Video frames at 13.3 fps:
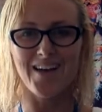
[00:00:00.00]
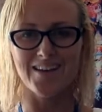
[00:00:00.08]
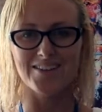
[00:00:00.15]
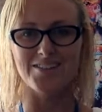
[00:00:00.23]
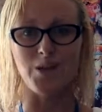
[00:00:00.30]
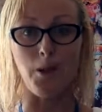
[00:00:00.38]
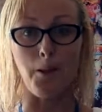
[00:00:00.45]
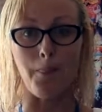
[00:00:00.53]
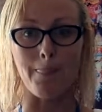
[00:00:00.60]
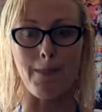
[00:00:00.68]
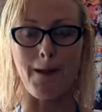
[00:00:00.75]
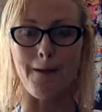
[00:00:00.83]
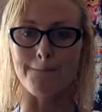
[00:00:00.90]

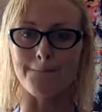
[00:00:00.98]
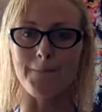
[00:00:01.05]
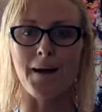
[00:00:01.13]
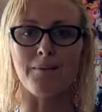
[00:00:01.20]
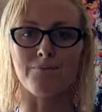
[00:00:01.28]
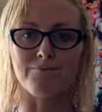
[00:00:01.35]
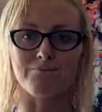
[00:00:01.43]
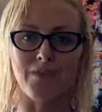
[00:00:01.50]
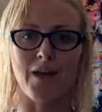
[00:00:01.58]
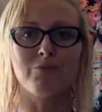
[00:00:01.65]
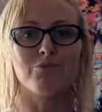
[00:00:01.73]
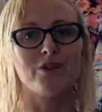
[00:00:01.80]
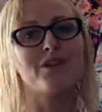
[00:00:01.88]
So
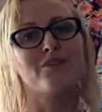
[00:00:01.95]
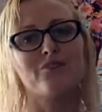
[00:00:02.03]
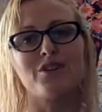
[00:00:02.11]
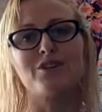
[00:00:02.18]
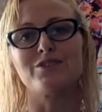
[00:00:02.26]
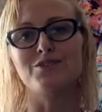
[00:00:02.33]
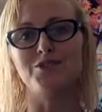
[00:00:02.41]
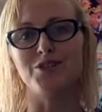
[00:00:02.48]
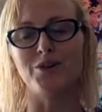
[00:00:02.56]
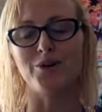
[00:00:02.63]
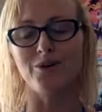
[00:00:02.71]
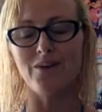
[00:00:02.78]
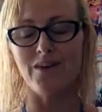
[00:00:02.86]
I'm reading for you
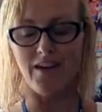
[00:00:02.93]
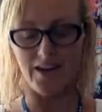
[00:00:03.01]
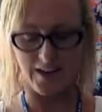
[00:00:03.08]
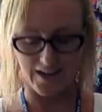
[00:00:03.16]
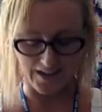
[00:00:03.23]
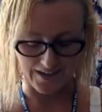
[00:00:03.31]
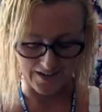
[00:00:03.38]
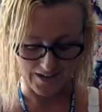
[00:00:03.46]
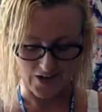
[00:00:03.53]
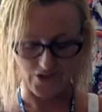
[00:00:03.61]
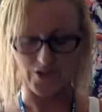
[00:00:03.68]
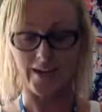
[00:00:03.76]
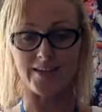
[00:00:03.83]
too.
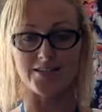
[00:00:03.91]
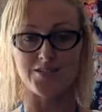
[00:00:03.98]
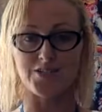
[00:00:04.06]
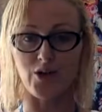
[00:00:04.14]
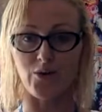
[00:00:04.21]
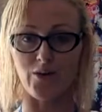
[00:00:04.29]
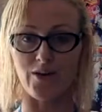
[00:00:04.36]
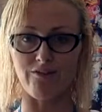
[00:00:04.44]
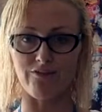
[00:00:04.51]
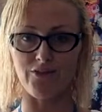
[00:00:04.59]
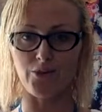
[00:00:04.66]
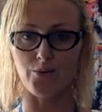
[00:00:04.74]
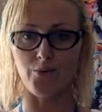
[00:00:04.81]
Okay, so
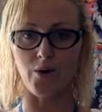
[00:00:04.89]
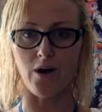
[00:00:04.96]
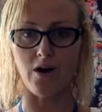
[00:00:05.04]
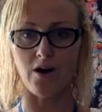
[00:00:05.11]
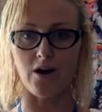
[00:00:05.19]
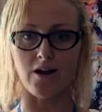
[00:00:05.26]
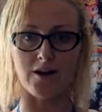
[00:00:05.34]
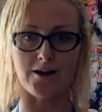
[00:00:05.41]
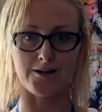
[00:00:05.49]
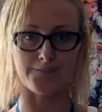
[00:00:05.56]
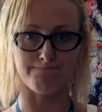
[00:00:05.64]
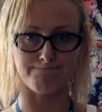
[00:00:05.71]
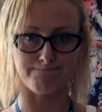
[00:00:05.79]
if you
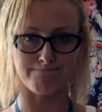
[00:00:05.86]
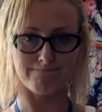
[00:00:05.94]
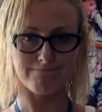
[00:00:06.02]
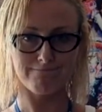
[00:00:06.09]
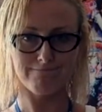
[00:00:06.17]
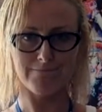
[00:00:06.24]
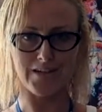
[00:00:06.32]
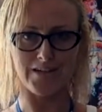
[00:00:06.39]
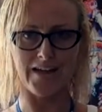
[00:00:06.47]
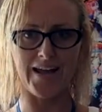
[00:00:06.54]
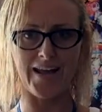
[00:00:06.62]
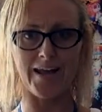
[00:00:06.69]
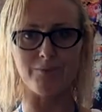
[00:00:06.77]
are
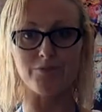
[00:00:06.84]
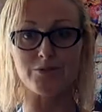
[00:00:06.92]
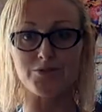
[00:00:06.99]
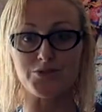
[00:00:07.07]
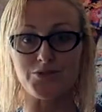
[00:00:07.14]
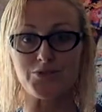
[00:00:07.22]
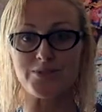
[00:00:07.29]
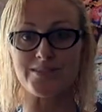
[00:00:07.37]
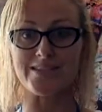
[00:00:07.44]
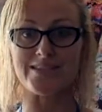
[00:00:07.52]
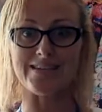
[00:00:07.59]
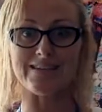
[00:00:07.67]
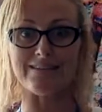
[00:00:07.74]
not able to
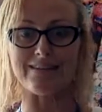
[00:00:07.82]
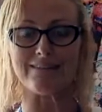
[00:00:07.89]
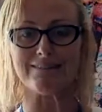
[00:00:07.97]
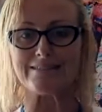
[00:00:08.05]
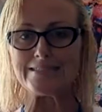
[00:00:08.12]
see,